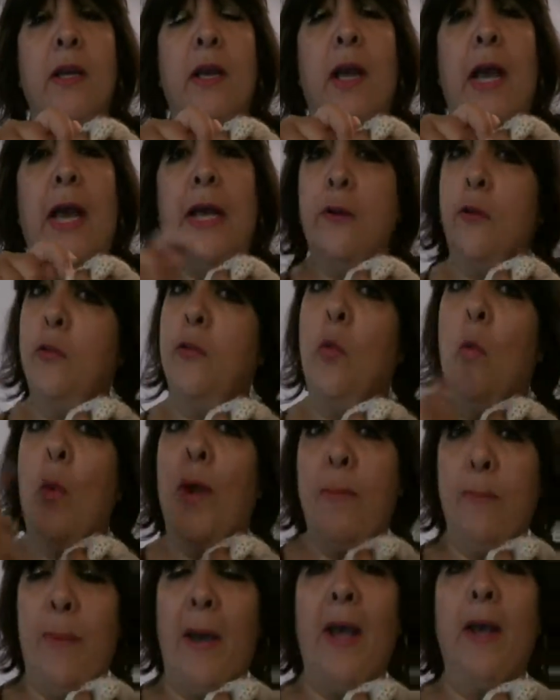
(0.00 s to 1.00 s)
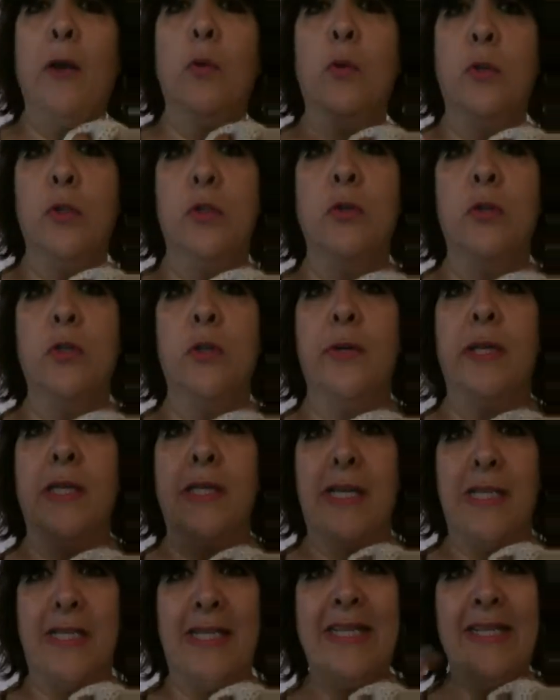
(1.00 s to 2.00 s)
And on the way back, what you're doing is
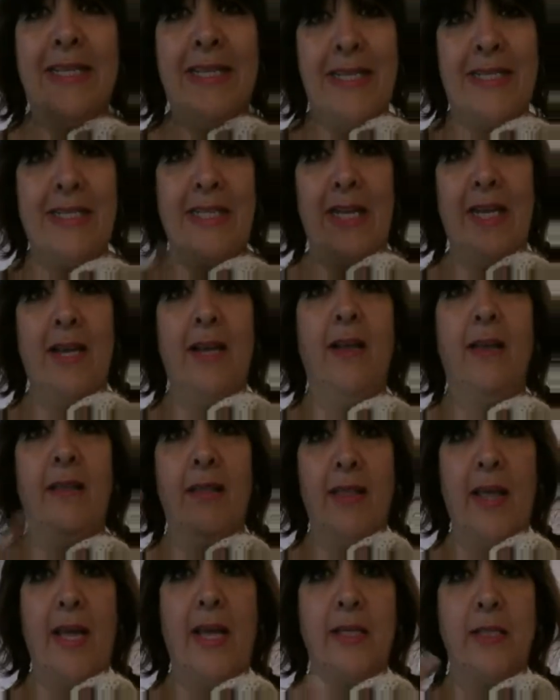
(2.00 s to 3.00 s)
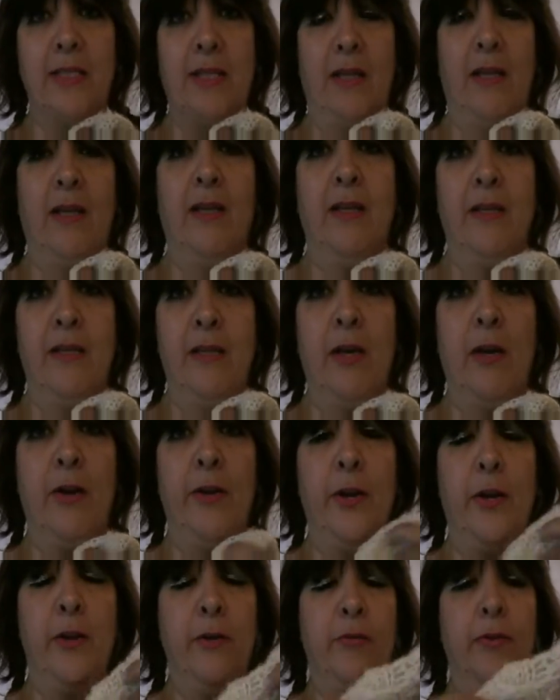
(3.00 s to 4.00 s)
actually knitting that yarn
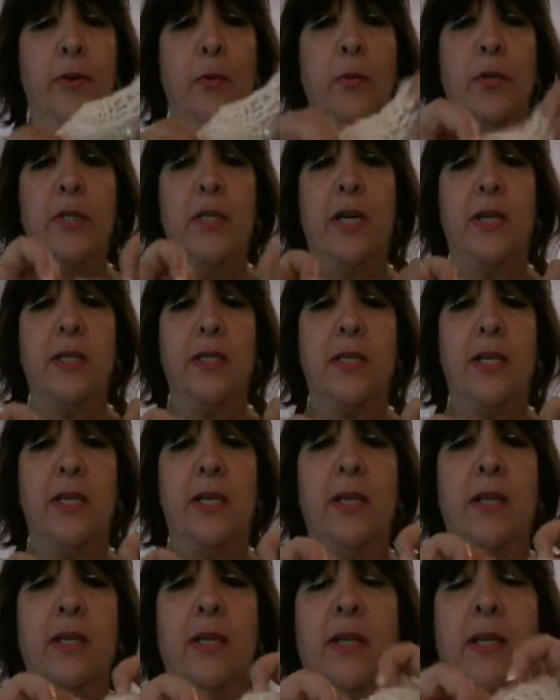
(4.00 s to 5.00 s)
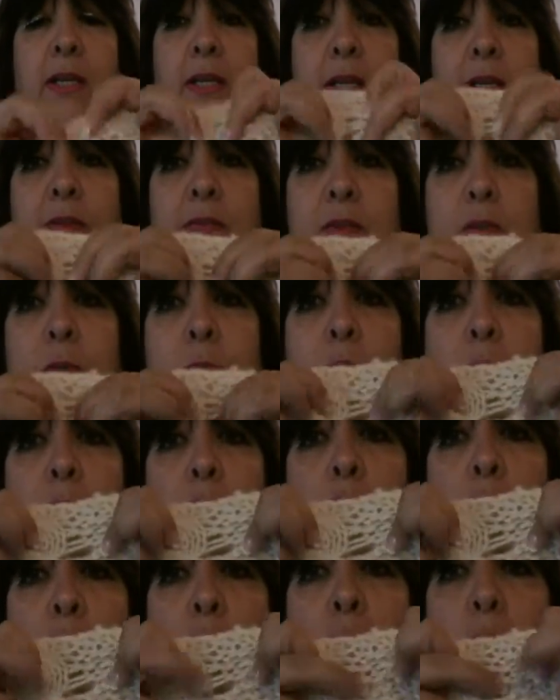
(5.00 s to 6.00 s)
over, which actually gives you a
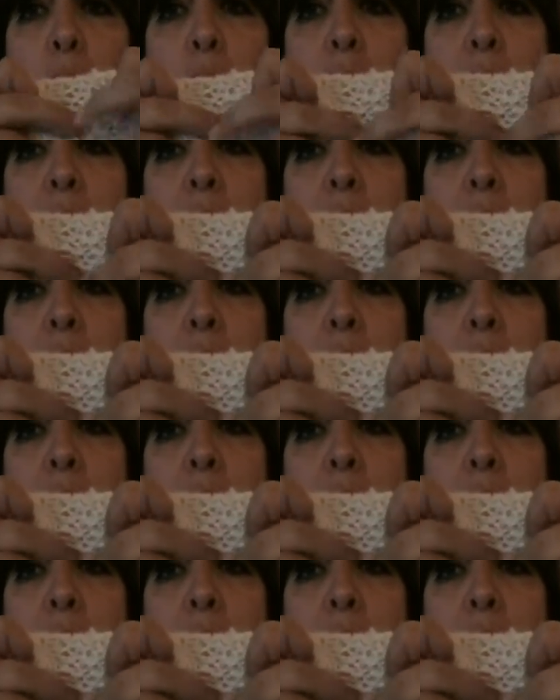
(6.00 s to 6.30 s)
hole,